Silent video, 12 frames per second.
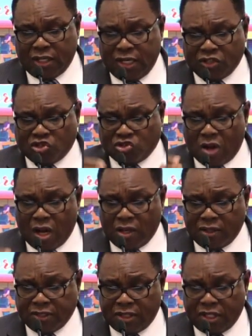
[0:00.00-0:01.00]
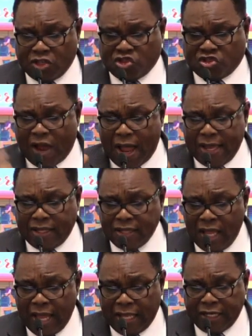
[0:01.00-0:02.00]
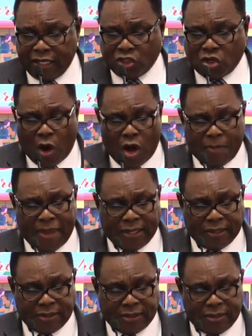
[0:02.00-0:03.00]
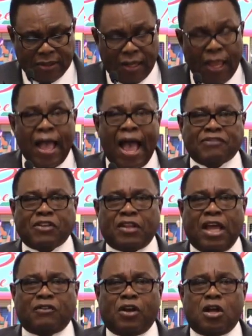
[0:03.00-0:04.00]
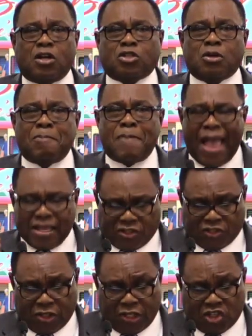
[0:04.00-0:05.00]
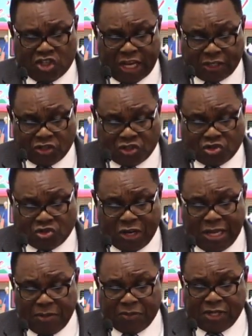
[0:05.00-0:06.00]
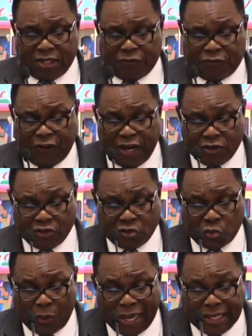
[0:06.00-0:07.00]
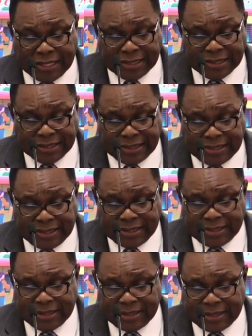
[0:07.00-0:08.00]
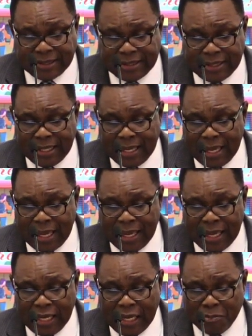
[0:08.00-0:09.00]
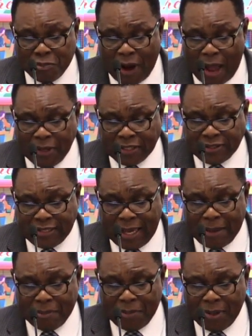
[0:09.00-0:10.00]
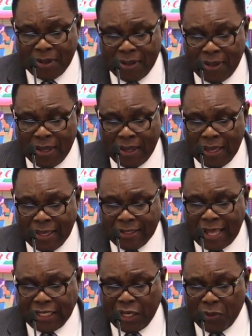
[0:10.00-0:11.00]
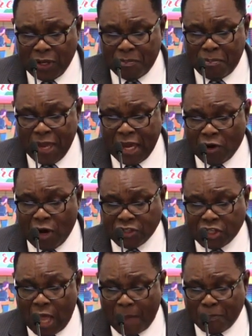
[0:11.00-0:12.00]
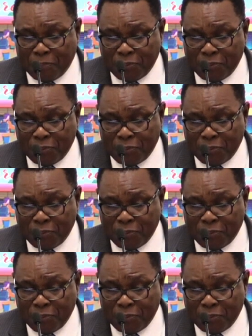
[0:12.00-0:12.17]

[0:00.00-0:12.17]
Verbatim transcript: their struggles and their trials and their torment, after they have learned to master the jet streams and the fierce winds, He promised them that He will bear us up